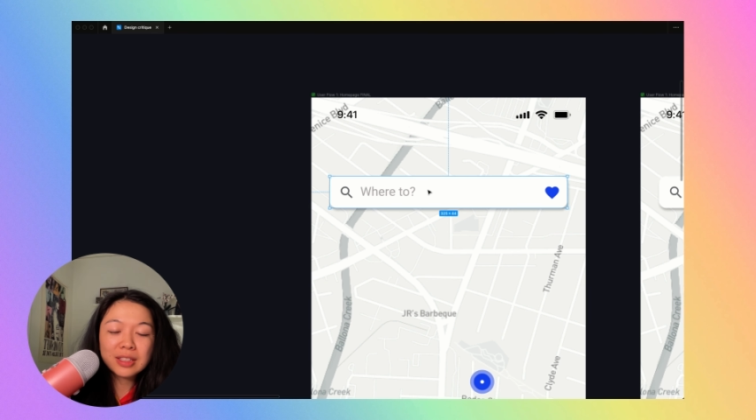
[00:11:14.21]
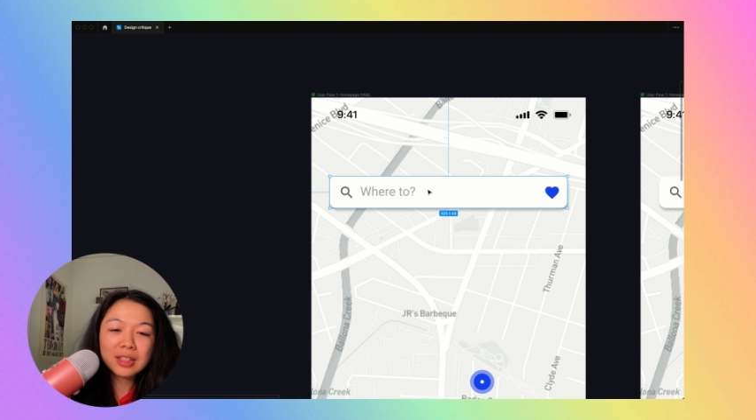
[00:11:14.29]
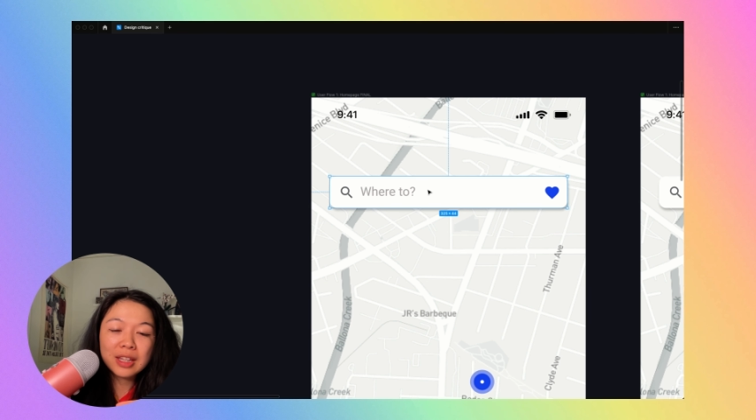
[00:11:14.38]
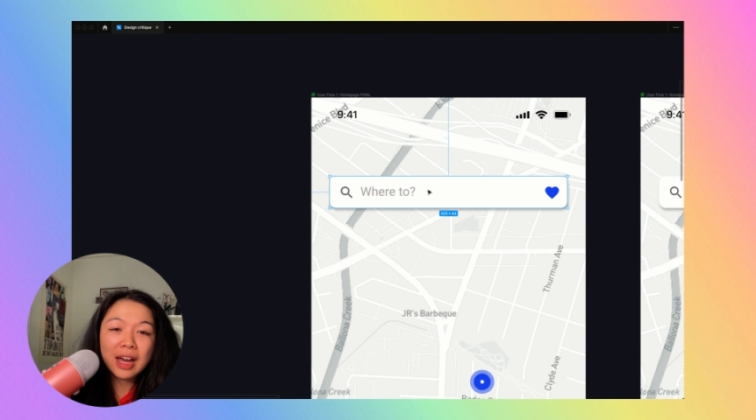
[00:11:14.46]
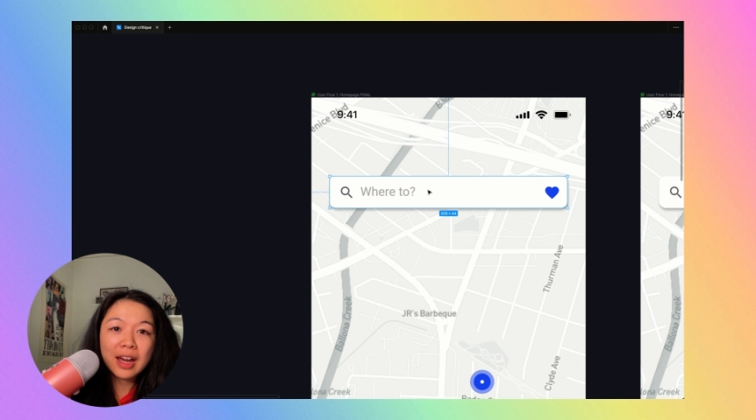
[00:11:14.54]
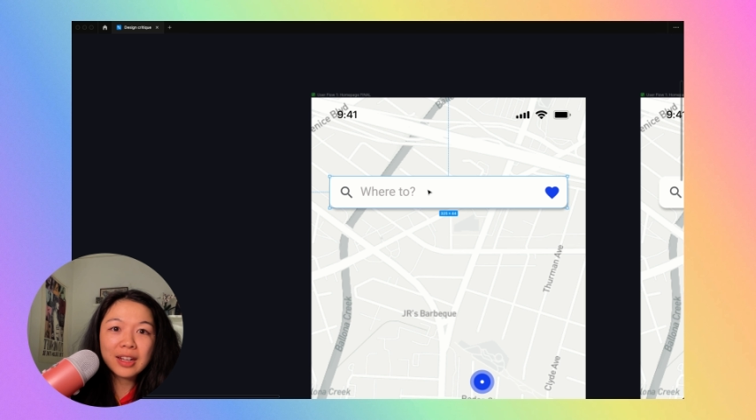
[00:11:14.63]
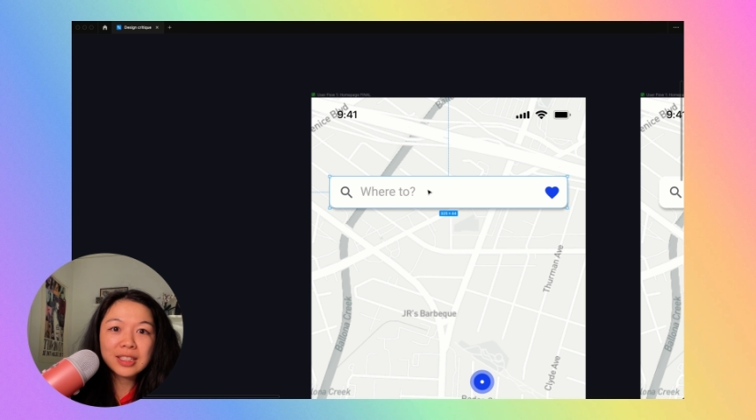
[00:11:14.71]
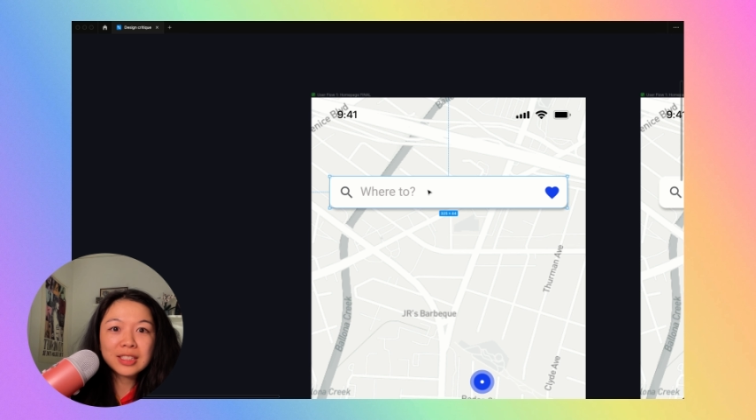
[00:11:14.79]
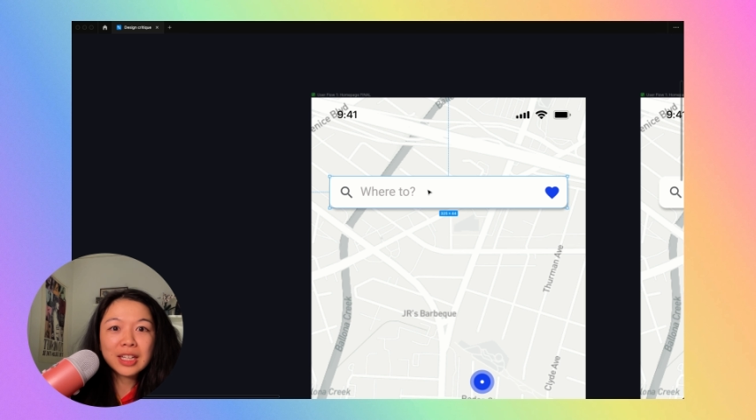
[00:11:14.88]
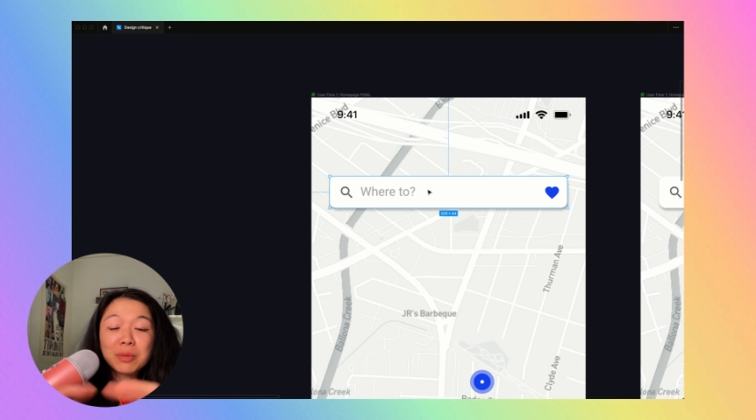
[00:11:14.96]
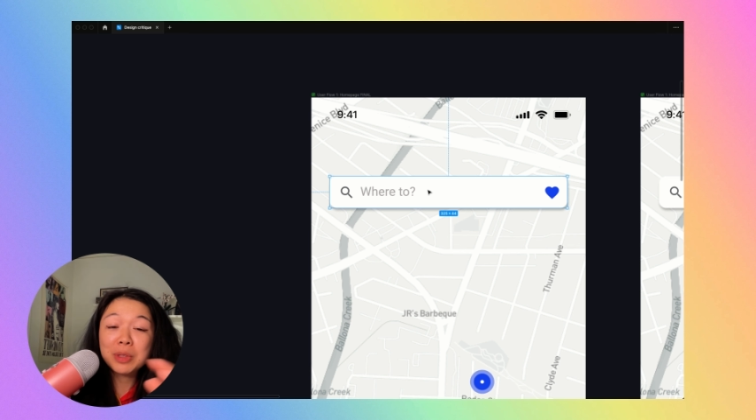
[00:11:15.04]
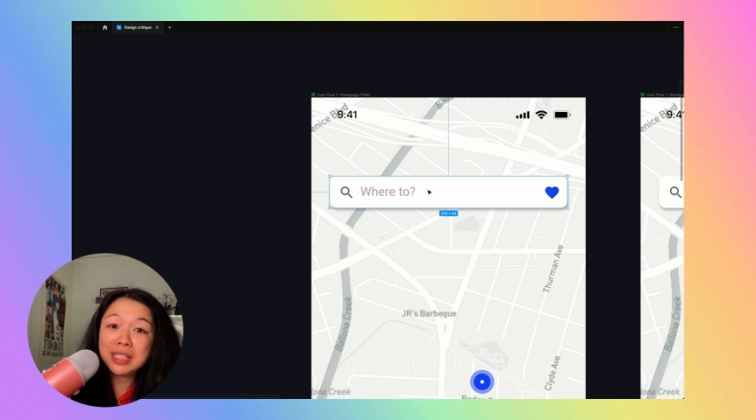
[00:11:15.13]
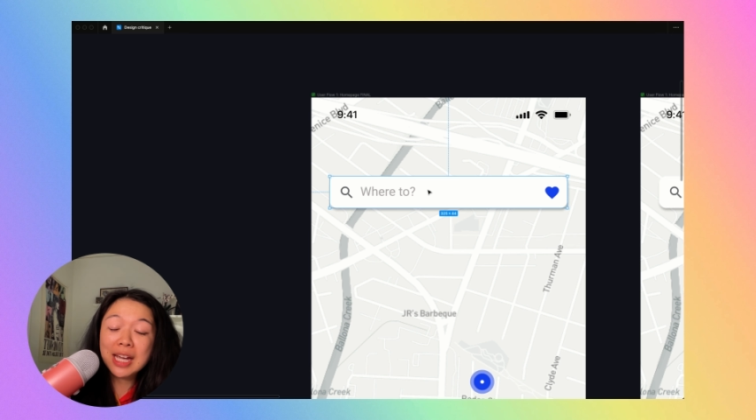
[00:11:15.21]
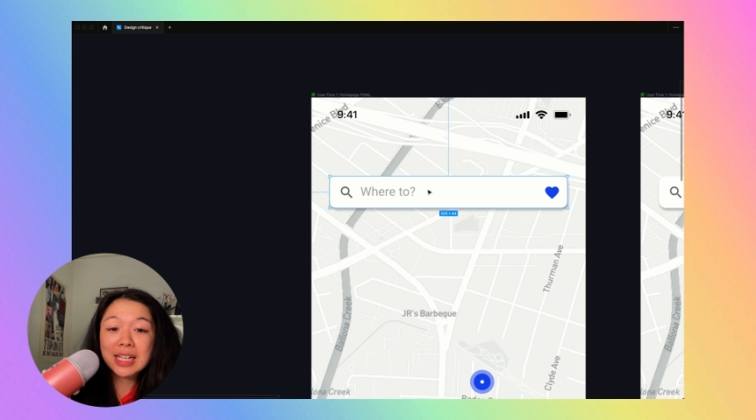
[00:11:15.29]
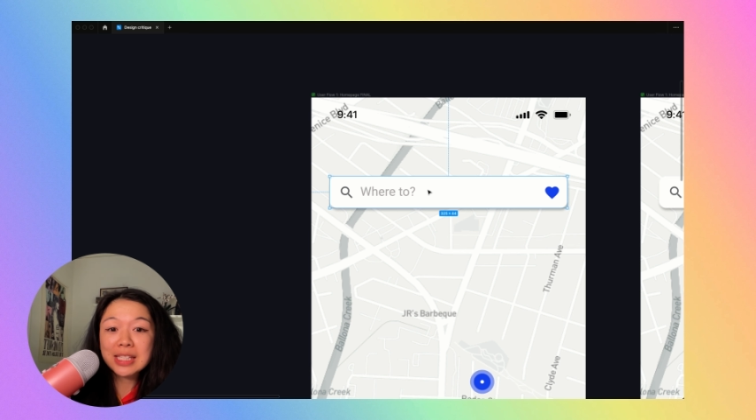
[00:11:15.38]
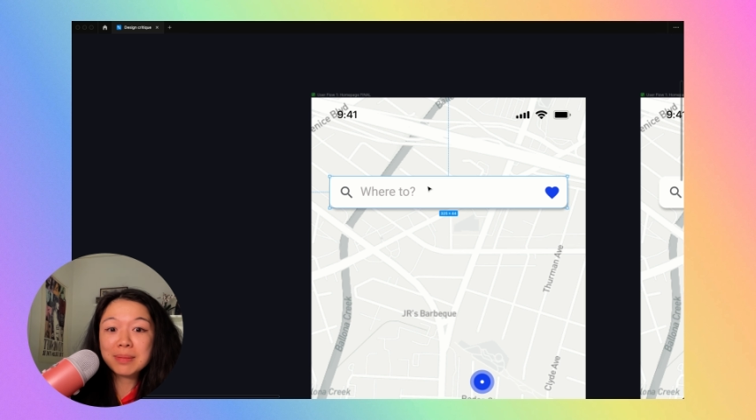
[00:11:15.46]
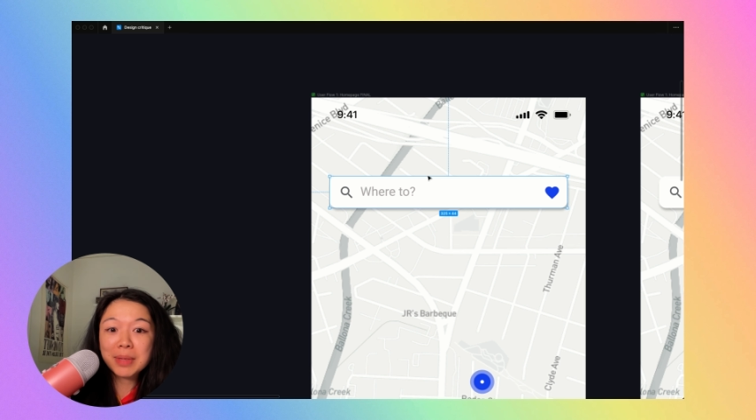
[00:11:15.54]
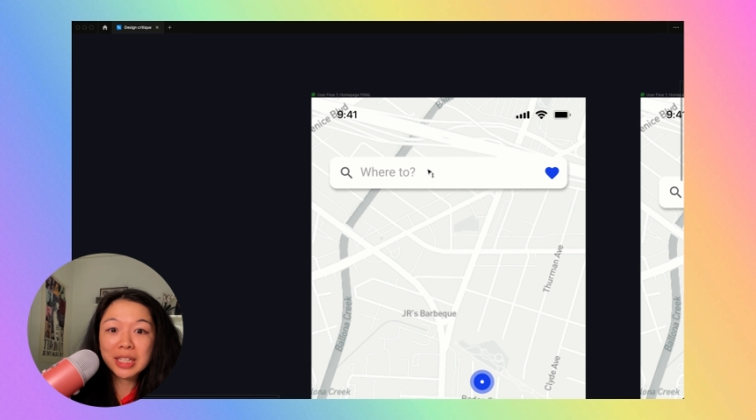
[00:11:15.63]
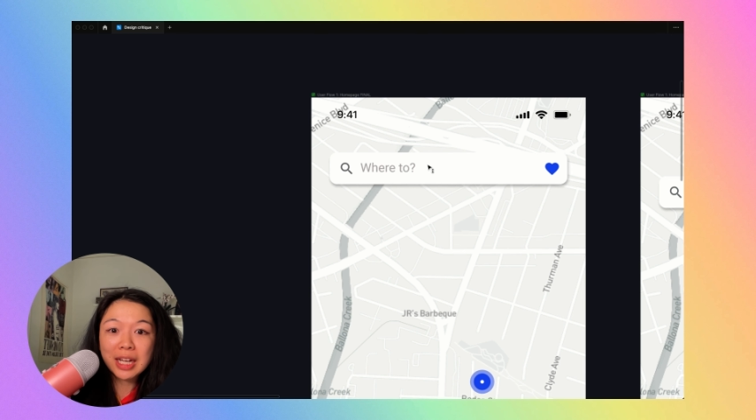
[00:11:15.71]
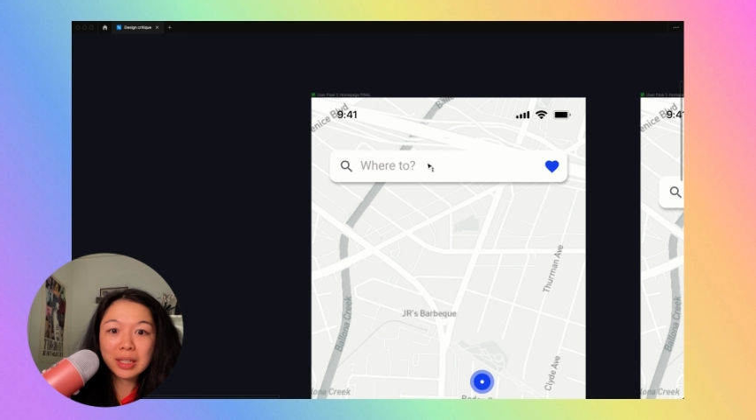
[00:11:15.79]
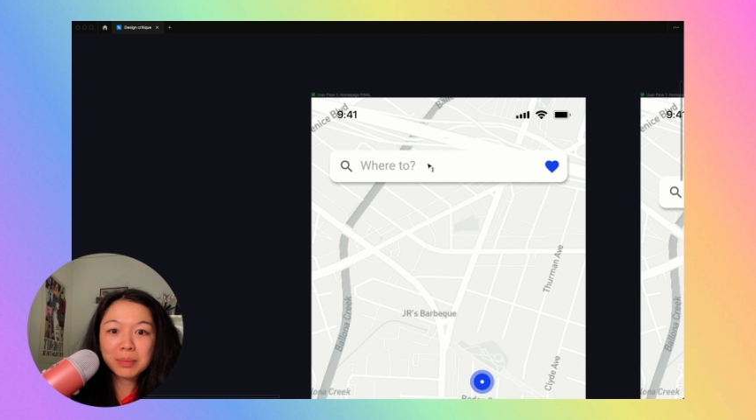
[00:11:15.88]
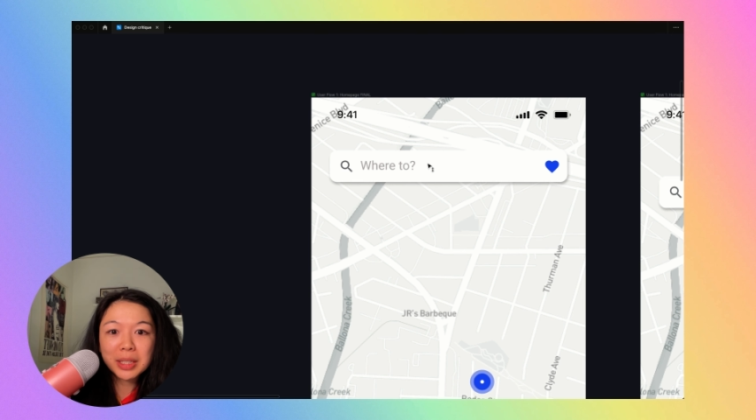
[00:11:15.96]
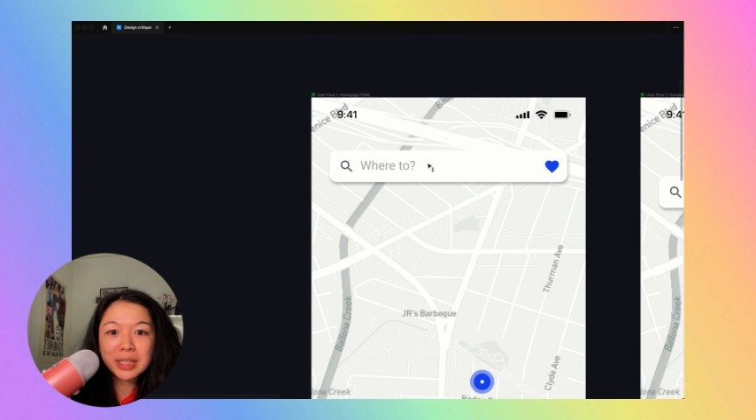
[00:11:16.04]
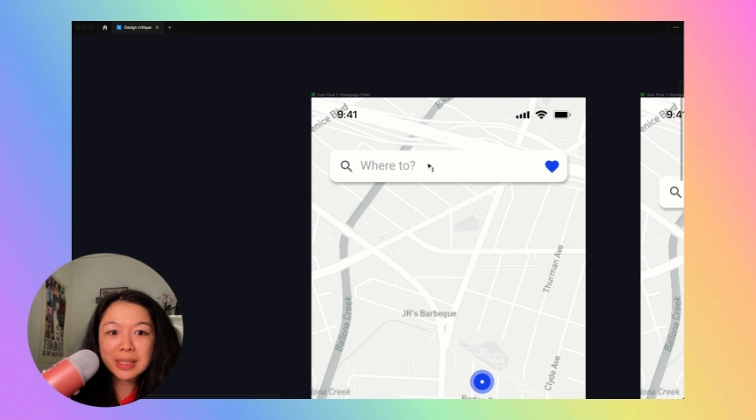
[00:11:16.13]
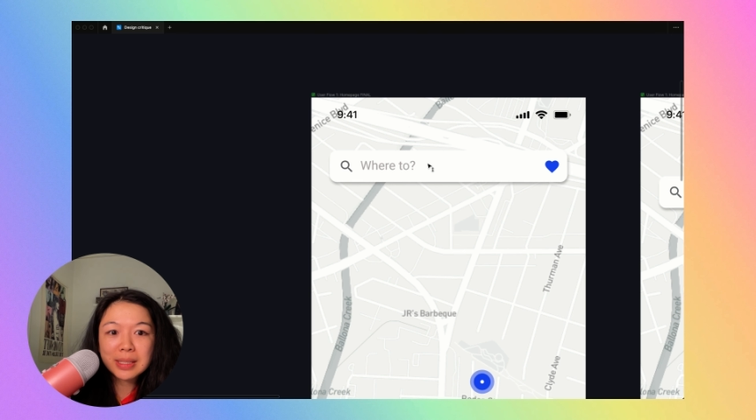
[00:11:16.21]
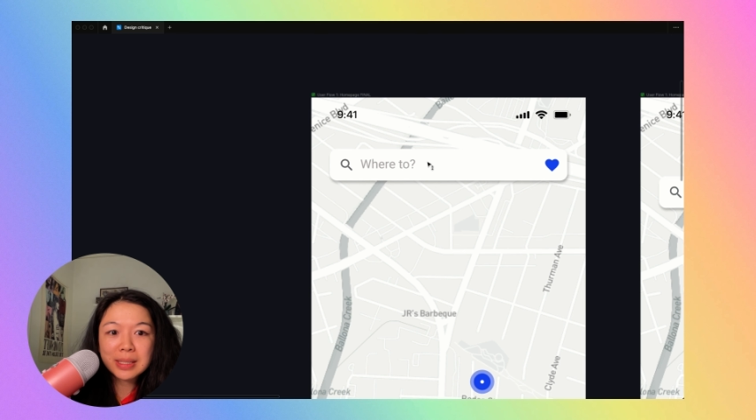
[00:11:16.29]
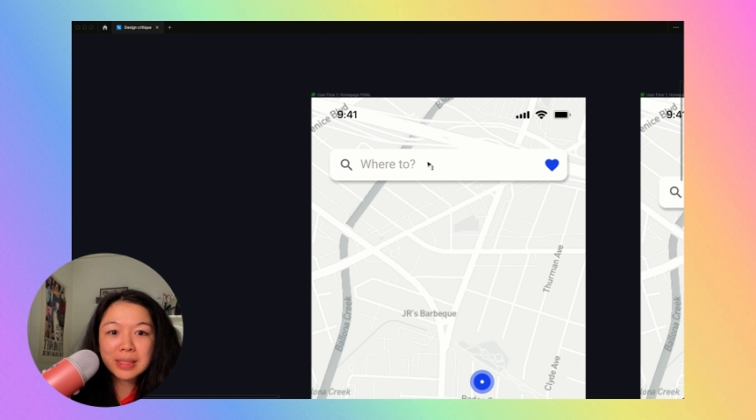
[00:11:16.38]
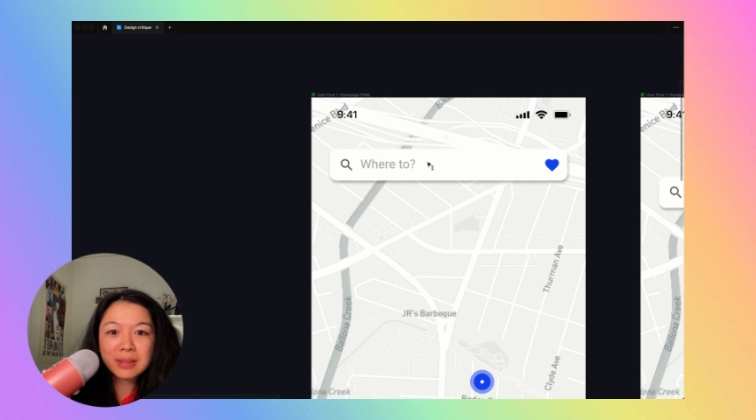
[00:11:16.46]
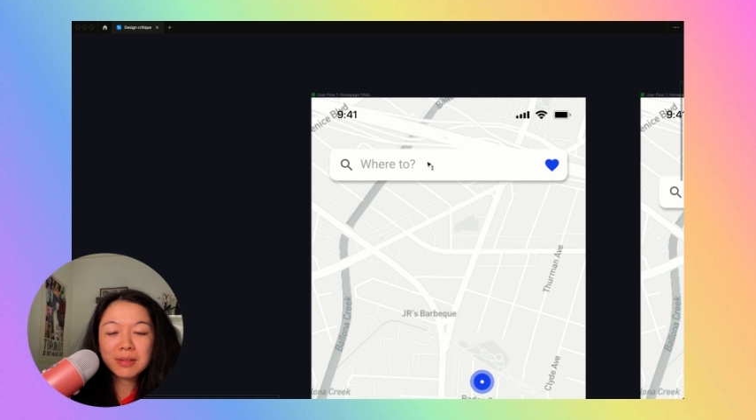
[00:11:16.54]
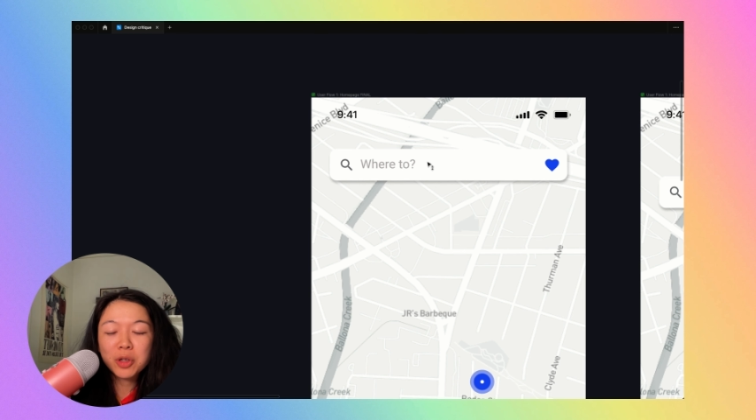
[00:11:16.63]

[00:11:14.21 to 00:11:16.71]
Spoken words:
that can resize to many elements,